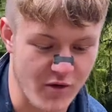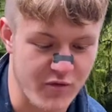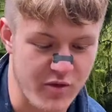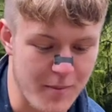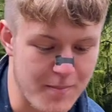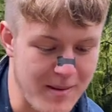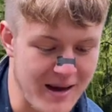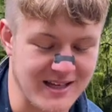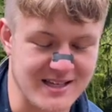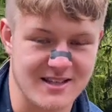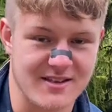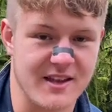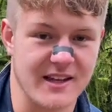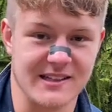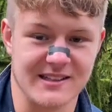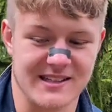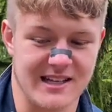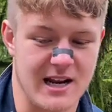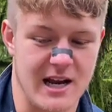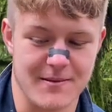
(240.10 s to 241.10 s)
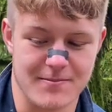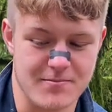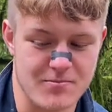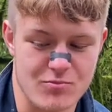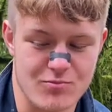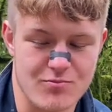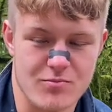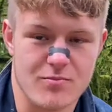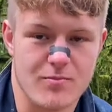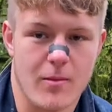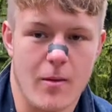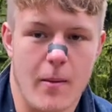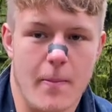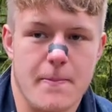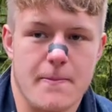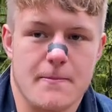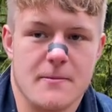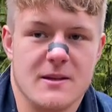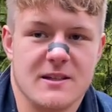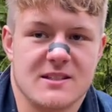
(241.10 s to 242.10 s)
of the best things that I
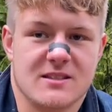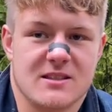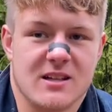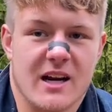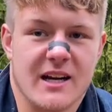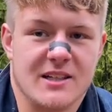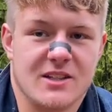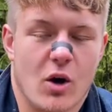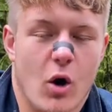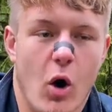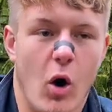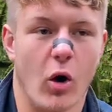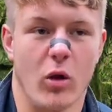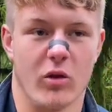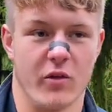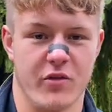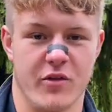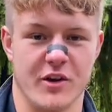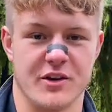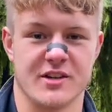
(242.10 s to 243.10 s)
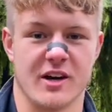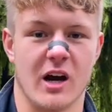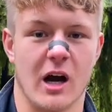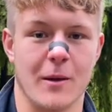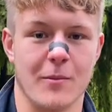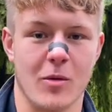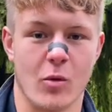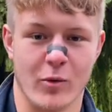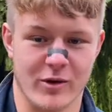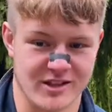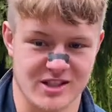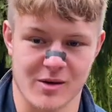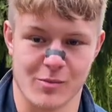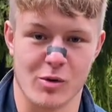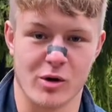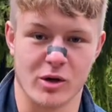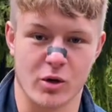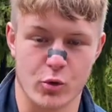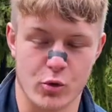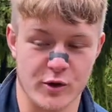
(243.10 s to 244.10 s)
cite all of the time when
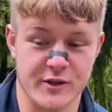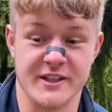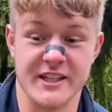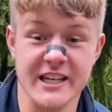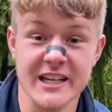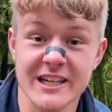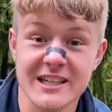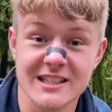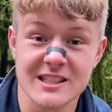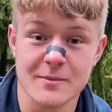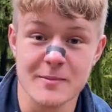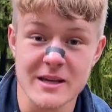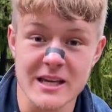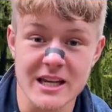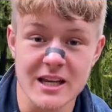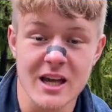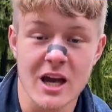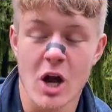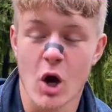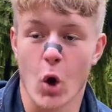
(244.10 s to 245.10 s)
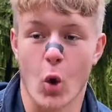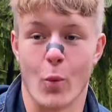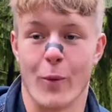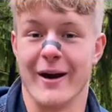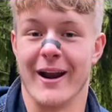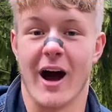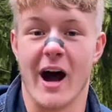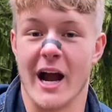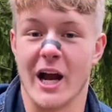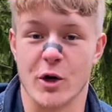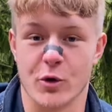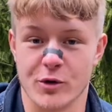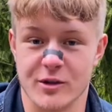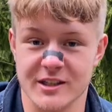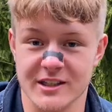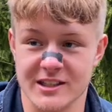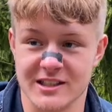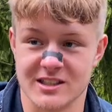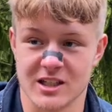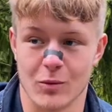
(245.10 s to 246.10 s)
someone critiques me or when I
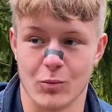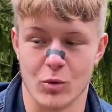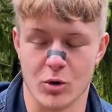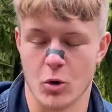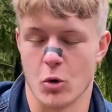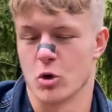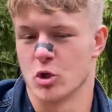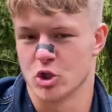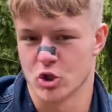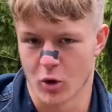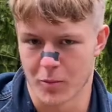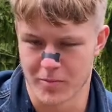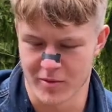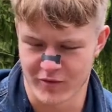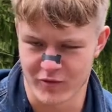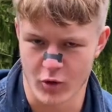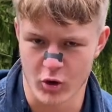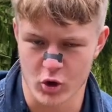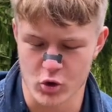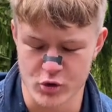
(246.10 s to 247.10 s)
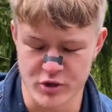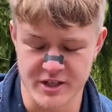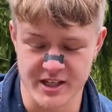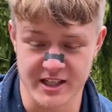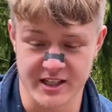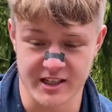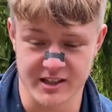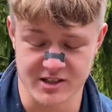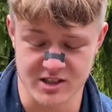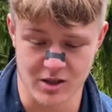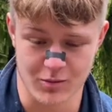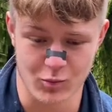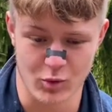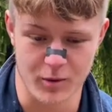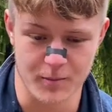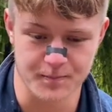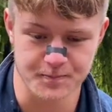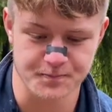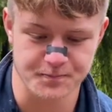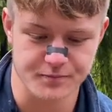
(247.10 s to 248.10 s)
critique someone or short before critiquing
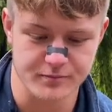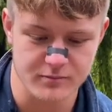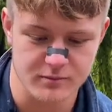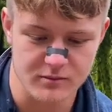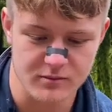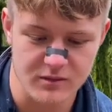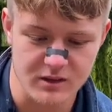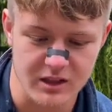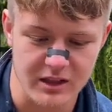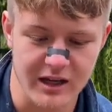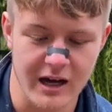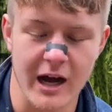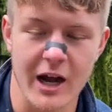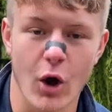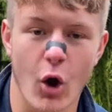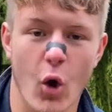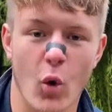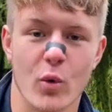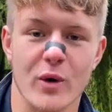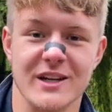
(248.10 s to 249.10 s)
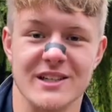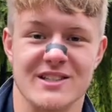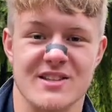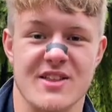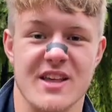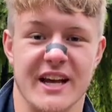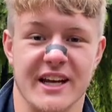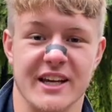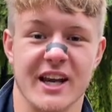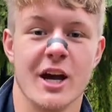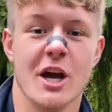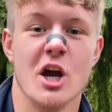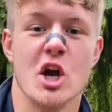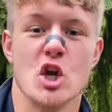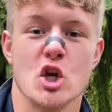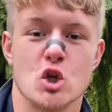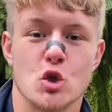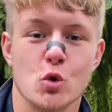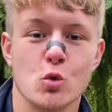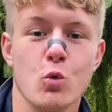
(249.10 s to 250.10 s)
someone, I always think,
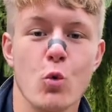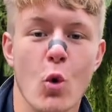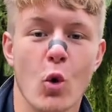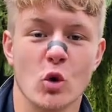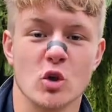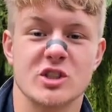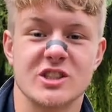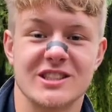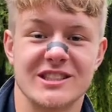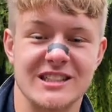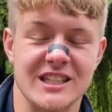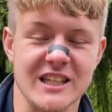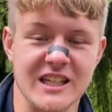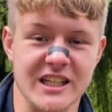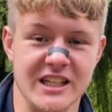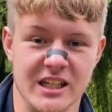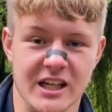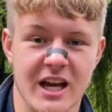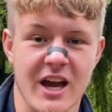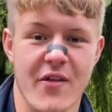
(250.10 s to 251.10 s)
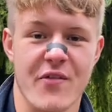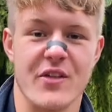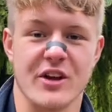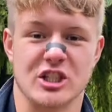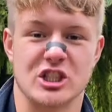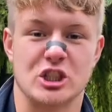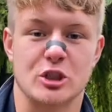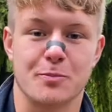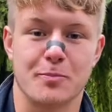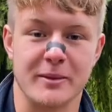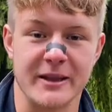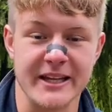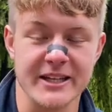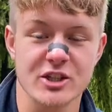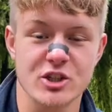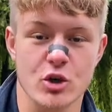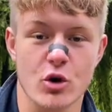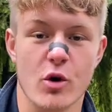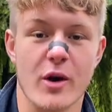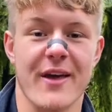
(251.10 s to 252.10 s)
you will see the
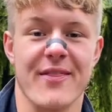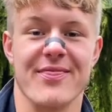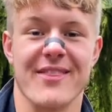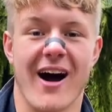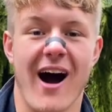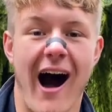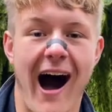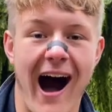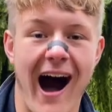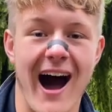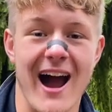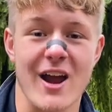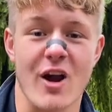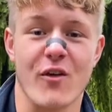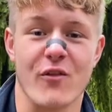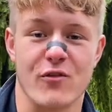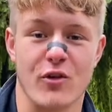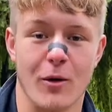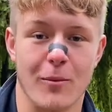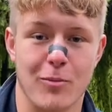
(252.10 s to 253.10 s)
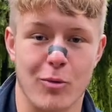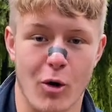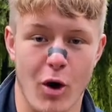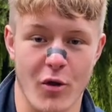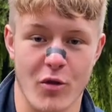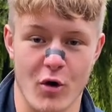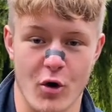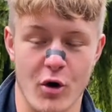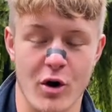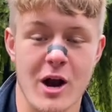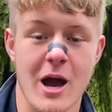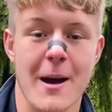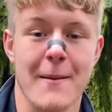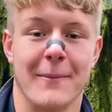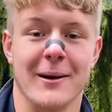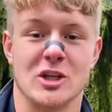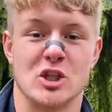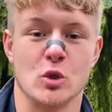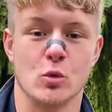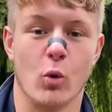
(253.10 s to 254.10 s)
splinter in the eye of your brother,
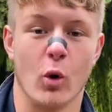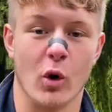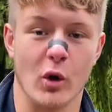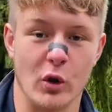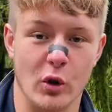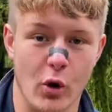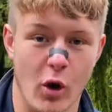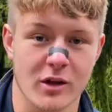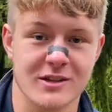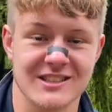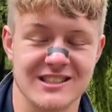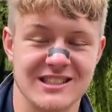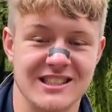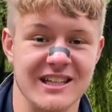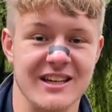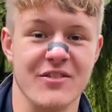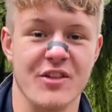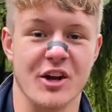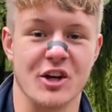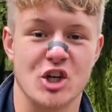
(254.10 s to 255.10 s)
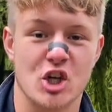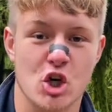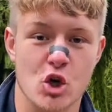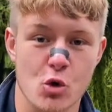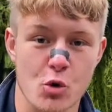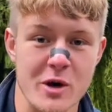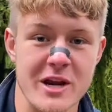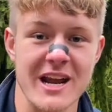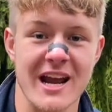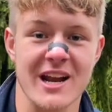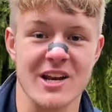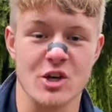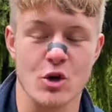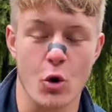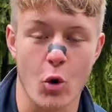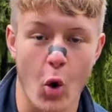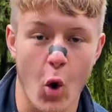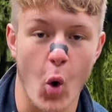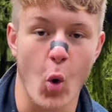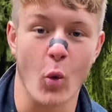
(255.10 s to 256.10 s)
but you will not see the tree in
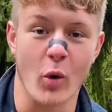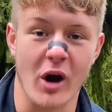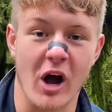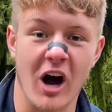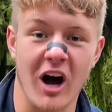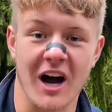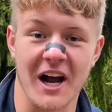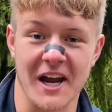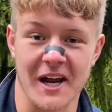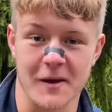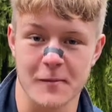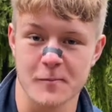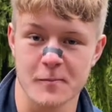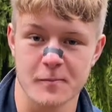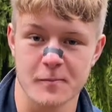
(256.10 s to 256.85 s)
your own eye.